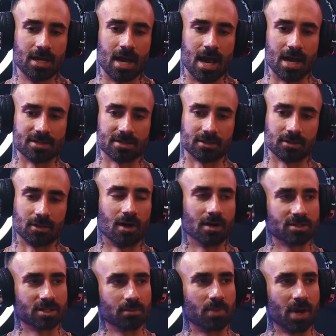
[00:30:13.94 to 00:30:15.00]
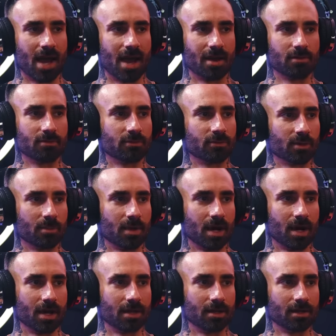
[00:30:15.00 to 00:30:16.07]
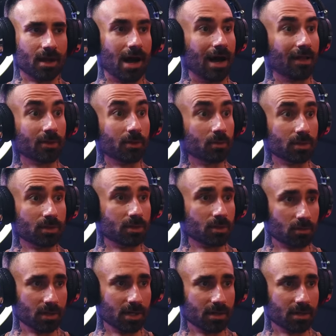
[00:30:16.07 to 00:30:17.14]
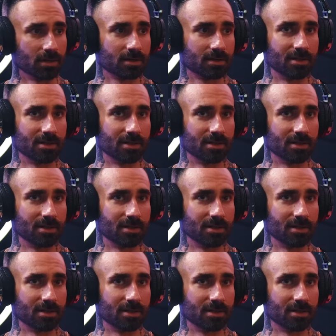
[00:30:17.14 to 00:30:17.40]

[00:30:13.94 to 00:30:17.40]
as a launching pad for my Hollywood career.